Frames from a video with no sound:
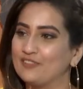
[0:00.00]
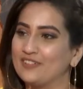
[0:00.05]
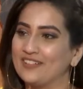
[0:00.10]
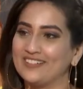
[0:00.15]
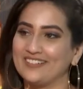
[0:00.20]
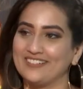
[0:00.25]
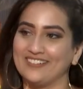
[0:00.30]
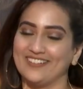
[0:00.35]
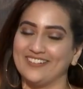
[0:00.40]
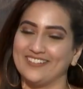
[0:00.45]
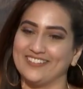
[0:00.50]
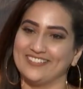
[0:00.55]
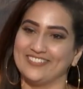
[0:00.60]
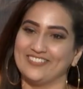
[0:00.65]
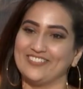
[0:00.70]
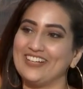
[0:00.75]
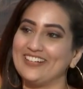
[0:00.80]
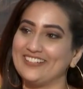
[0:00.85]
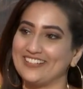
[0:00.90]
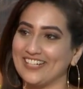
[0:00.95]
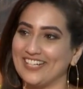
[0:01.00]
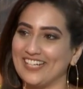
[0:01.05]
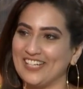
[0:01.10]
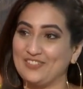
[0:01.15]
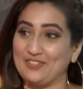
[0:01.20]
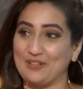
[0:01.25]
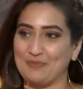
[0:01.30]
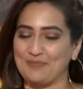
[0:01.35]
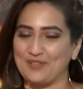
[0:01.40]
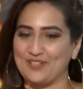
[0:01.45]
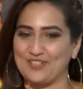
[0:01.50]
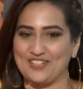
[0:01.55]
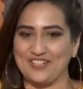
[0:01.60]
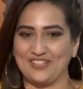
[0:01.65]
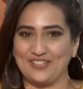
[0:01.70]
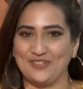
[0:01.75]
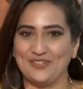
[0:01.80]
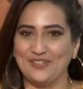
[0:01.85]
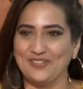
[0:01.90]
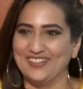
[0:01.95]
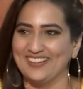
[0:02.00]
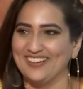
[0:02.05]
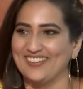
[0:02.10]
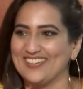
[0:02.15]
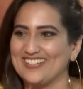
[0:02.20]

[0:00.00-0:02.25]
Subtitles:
Definitely we are ready to appreciate you.